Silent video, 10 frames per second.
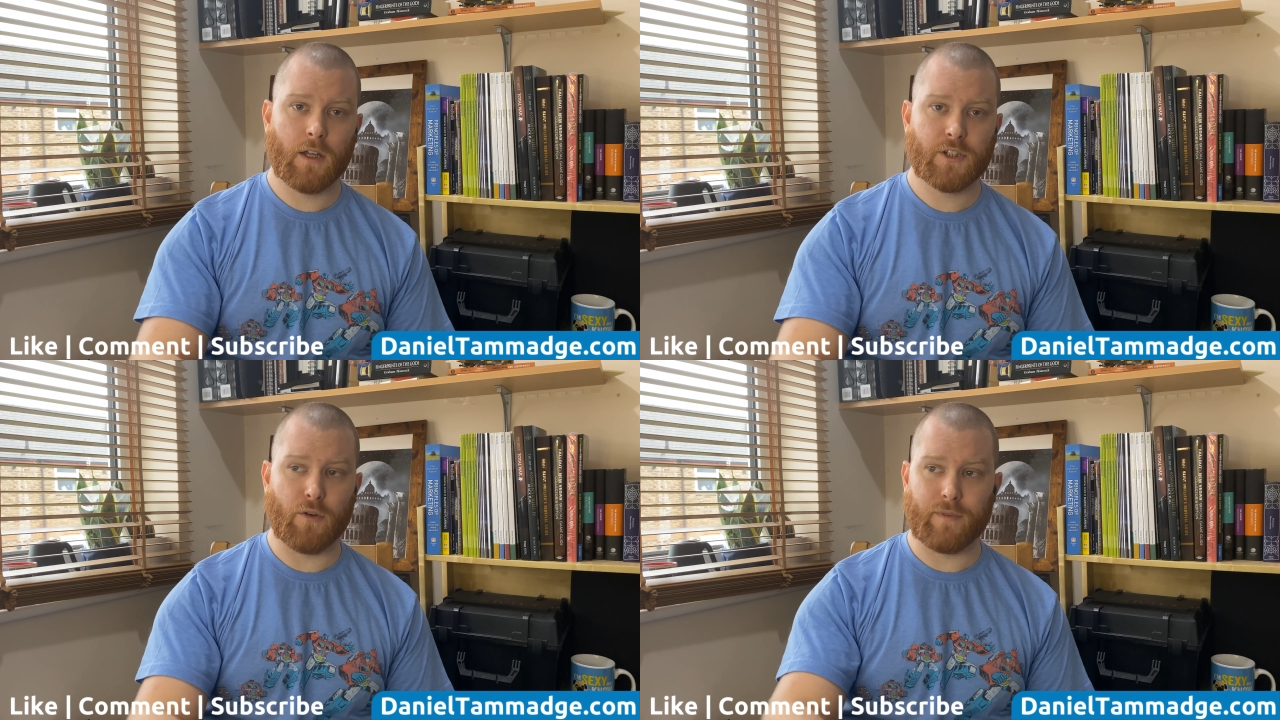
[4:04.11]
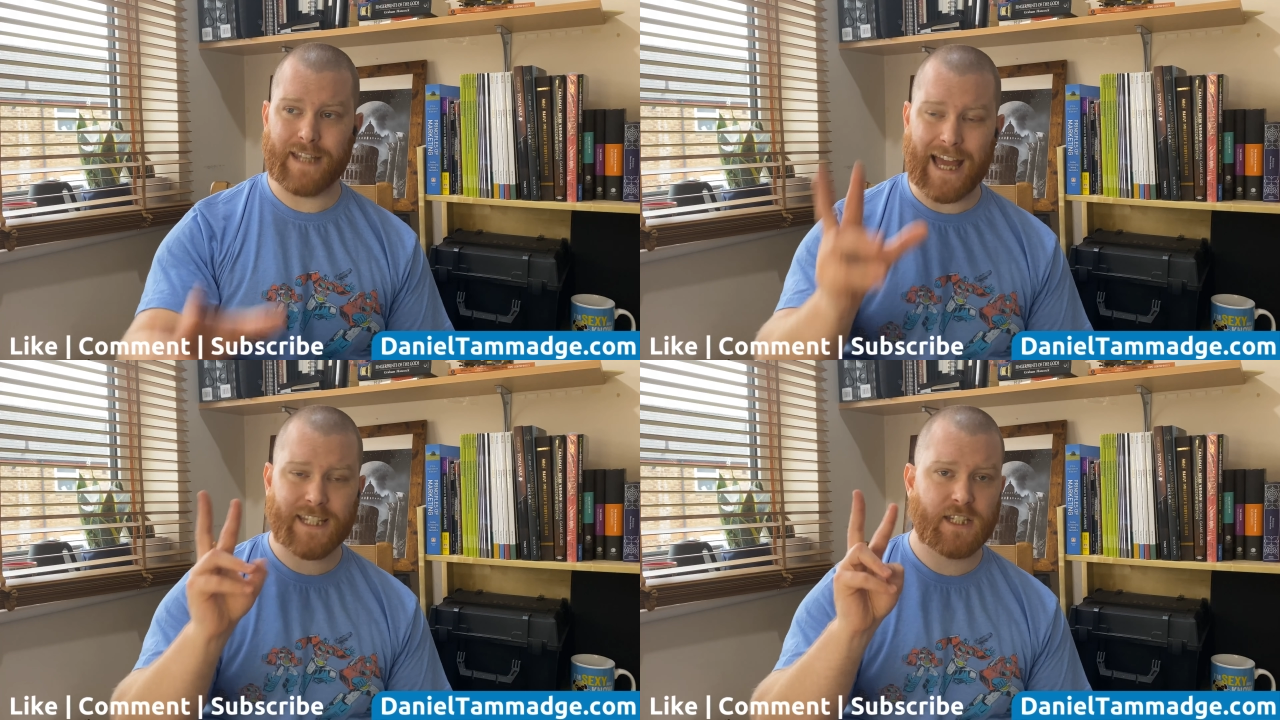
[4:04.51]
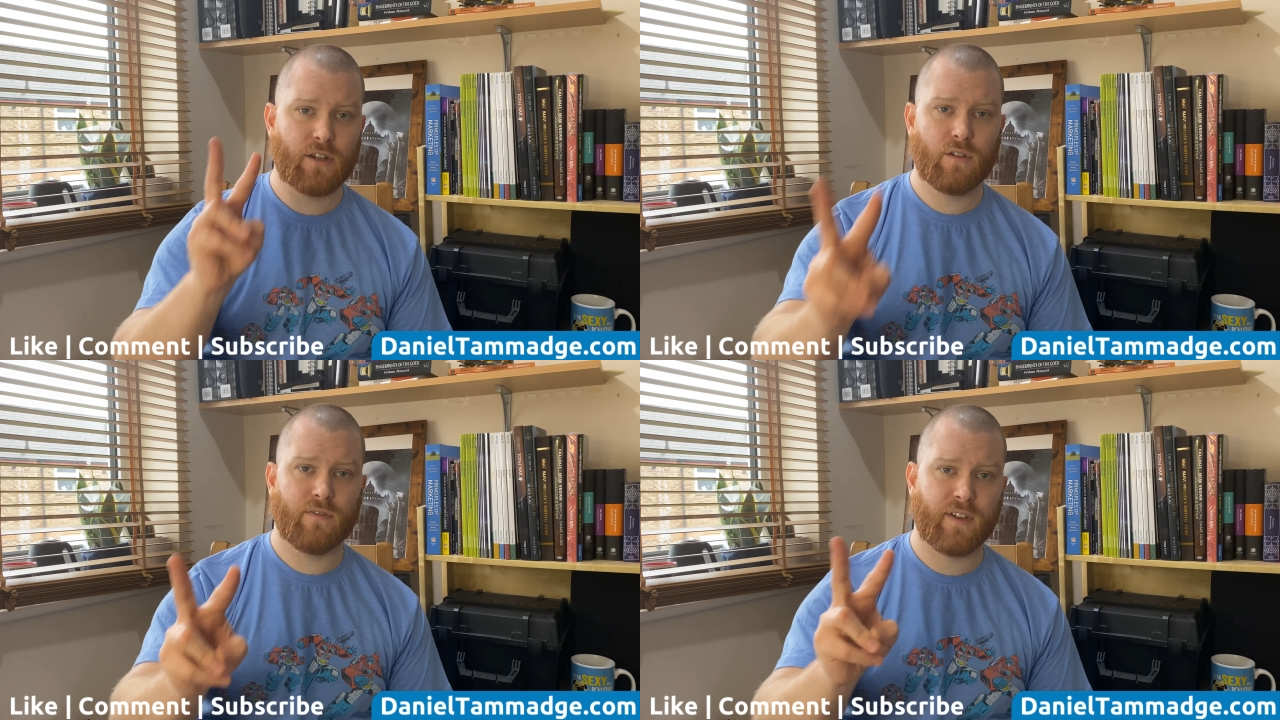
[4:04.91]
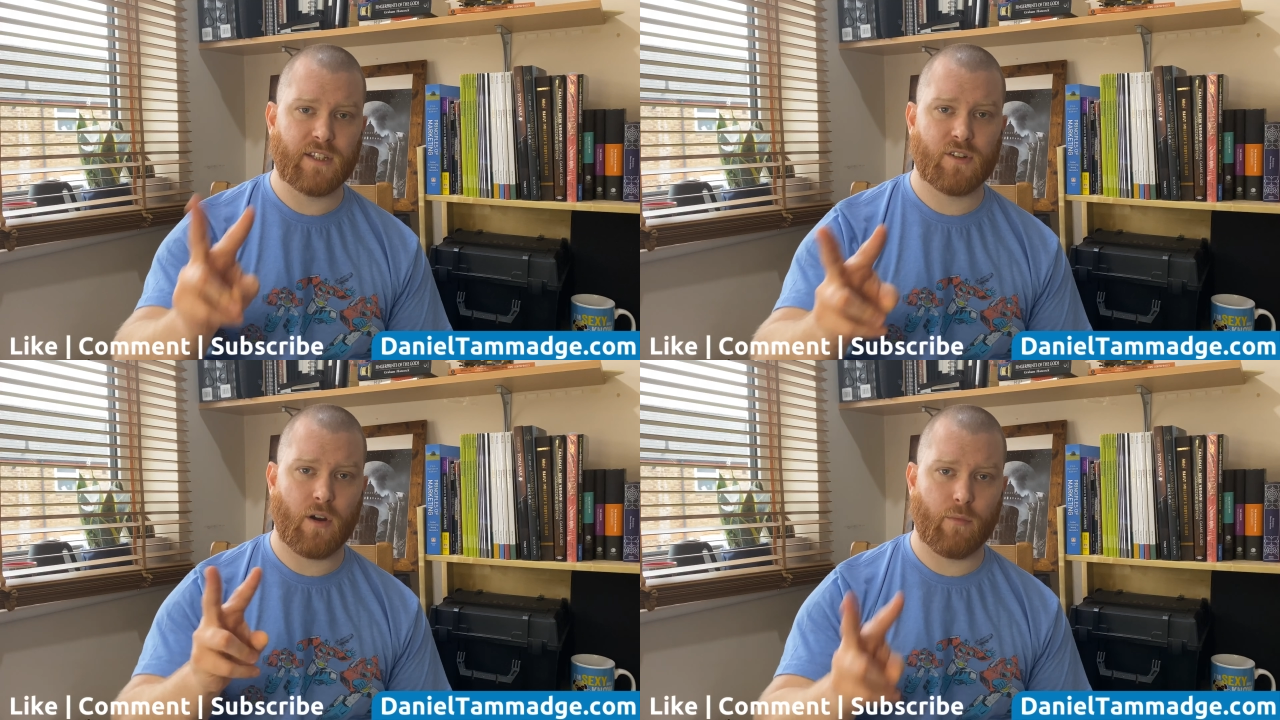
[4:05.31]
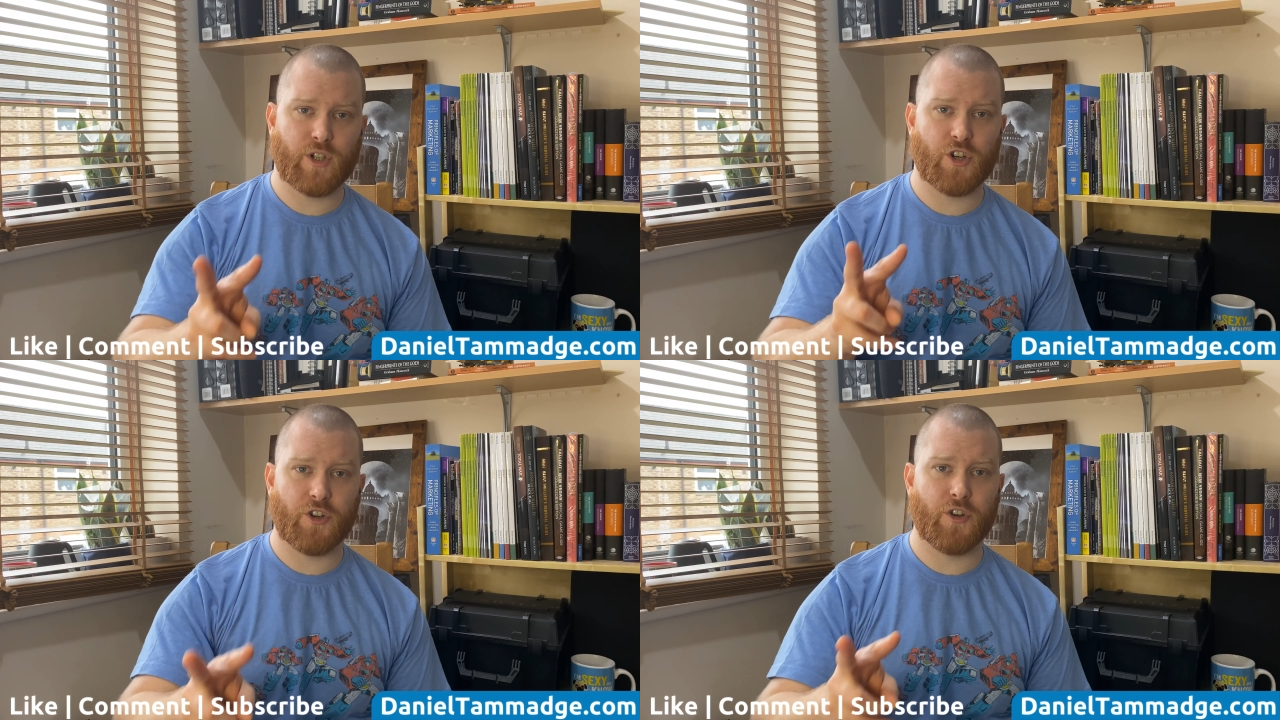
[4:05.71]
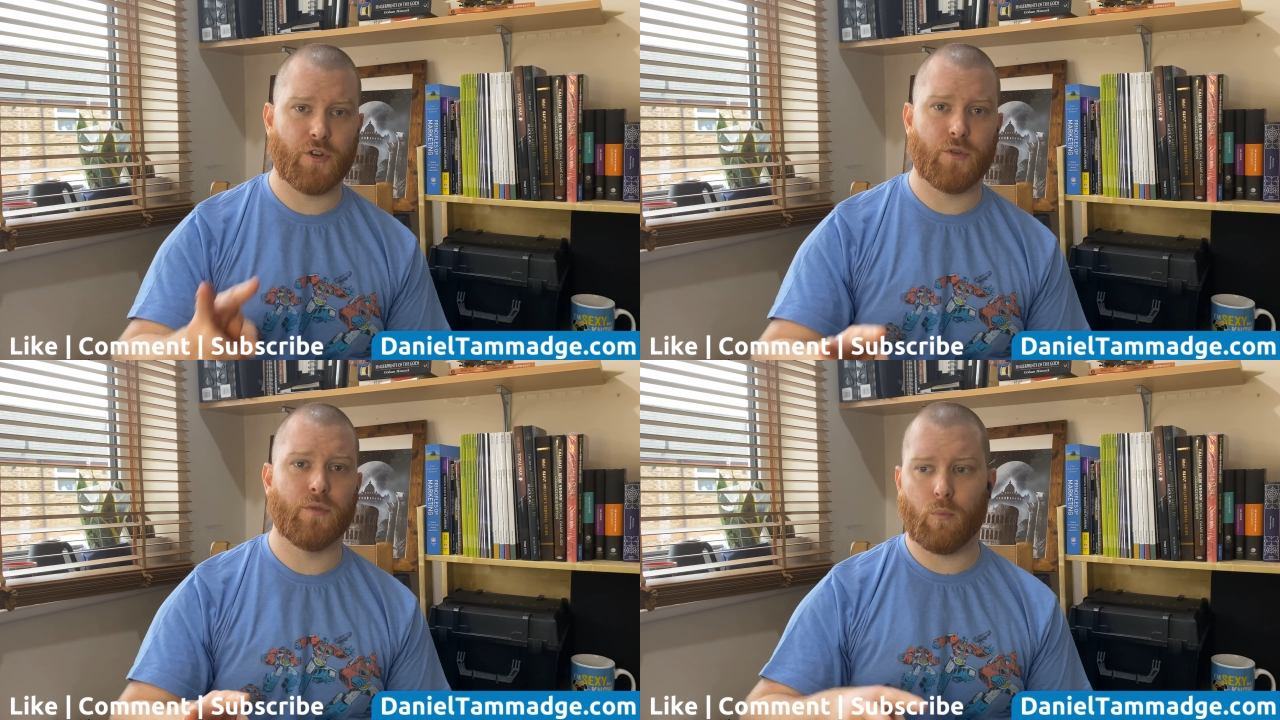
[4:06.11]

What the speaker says: So that's 2 things I wish I knew